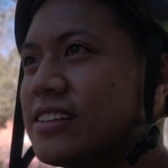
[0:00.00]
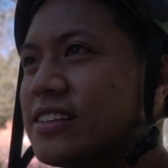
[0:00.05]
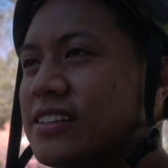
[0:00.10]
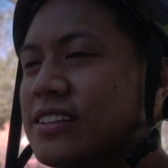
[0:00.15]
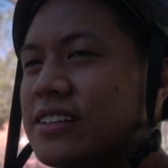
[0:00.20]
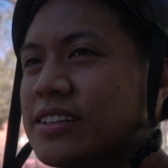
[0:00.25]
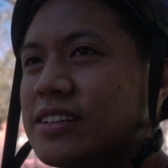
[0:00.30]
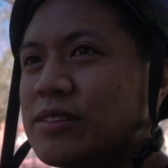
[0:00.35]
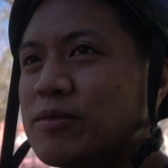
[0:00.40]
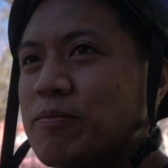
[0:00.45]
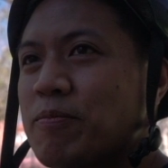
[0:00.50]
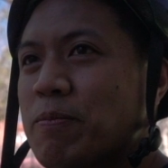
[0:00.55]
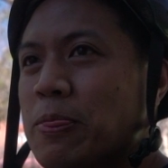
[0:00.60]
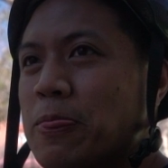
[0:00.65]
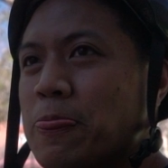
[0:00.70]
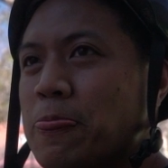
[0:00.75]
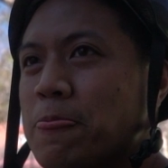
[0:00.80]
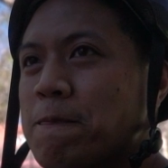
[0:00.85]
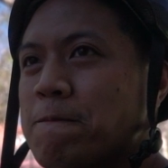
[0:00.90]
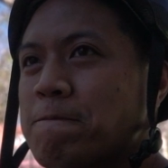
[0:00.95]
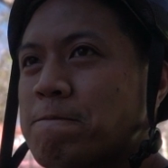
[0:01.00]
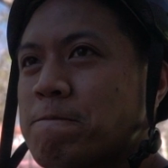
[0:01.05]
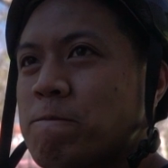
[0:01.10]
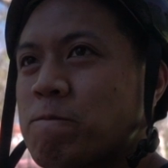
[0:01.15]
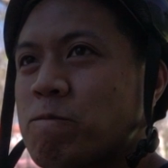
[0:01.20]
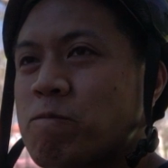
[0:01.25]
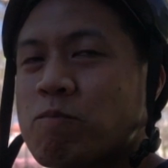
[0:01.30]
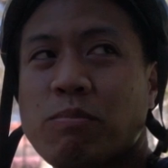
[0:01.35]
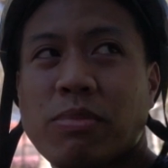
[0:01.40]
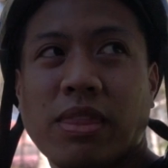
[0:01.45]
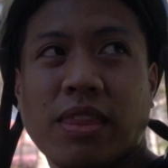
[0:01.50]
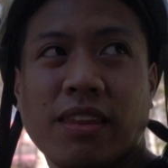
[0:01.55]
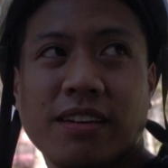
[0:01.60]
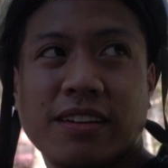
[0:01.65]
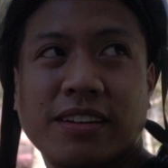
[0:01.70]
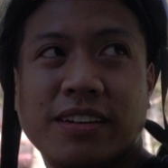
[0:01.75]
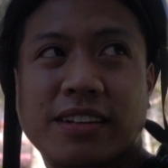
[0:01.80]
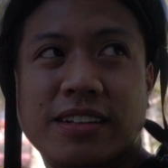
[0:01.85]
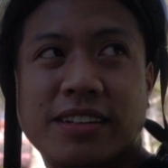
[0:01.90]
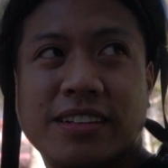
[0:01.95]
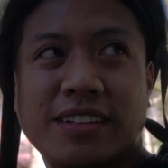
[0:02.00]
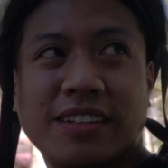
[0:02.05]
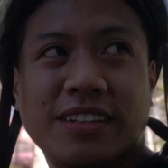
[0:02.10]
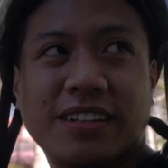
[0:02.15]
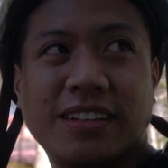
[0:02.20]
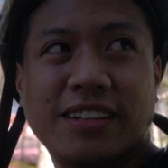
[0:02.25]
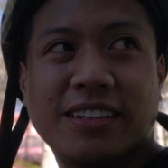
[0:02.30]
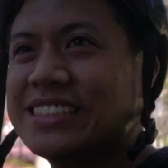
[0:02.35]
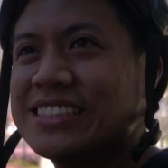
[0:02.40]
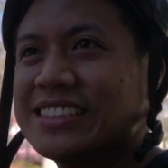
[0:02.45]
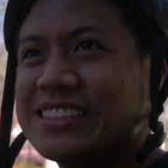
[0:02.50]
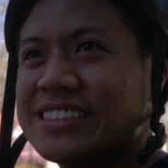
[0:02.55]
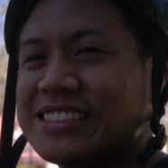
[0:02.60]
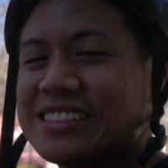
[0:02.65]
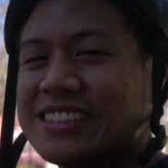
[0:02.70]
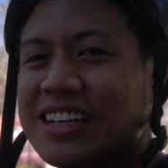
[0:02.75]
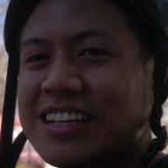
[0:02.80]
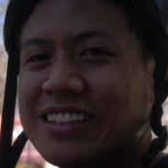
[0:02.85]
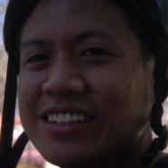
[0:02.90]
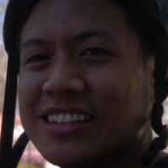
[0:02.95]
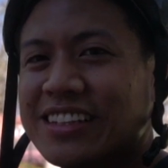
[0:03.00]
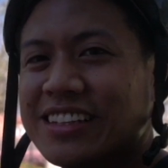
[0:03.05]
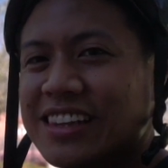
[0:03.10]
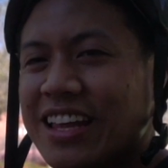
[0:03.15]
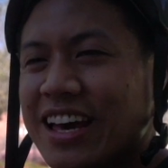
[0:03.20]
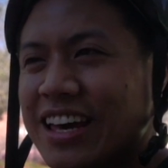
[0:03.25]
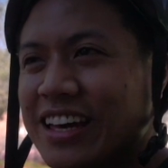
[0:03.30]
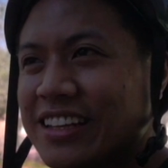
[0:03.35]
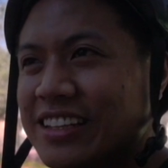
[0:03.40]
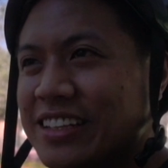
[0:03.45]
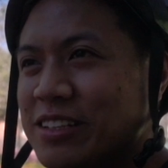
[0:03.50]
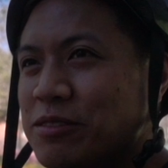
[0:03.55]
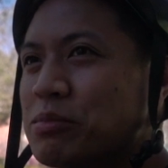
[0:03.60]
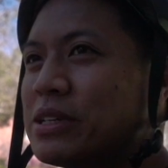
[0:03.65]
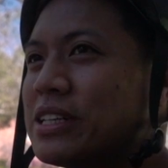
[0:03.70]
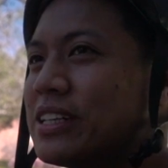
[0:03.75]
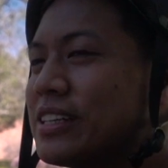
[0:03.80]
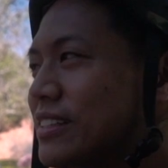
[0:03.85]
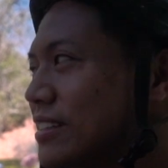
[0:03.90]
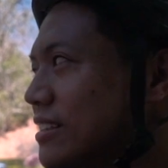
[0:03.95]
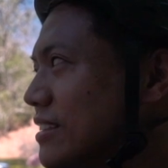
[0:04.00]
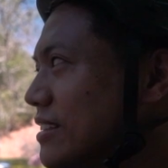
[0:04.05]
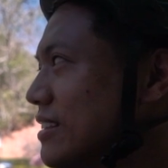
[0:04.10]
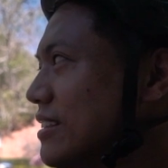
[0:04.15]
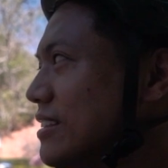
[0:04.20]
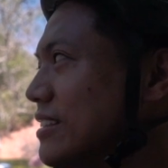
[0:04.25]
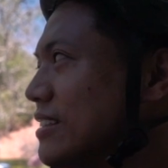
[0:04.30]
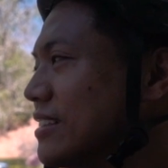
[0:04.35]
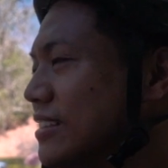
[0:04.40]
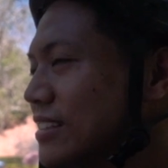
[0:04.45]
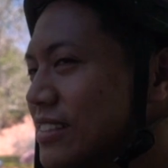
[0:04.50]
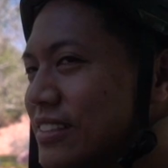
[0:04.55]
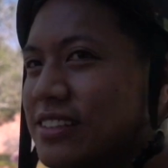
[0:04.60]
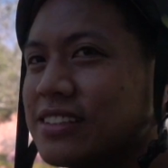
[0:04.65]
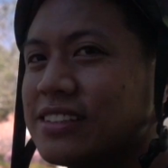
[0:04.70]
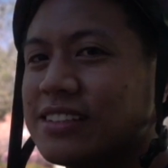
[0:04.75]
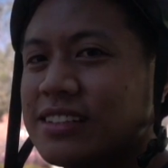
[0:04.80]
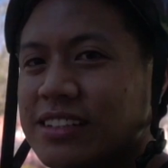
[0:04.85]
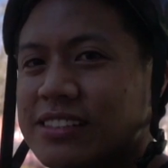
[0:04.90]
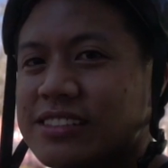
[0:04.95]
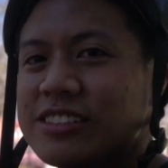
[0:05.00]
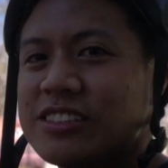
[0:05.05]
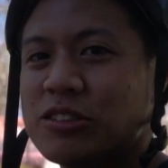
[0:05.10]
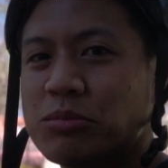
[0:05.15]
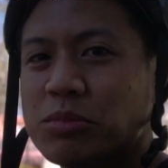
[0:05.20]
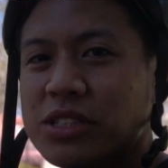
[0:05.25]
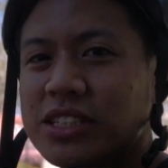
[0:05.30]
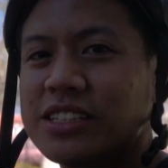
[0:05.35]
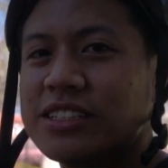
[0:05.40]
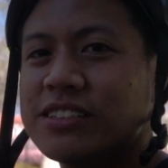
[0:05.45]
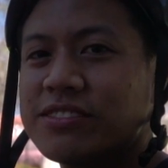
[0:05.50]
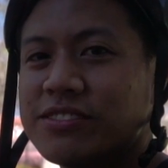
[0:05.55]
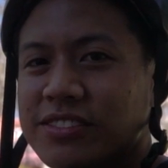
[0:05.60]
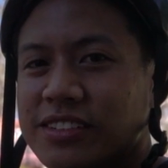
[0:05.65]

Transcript: U C L A is gonna win on Saturday? It's not looking likely, but I still believe.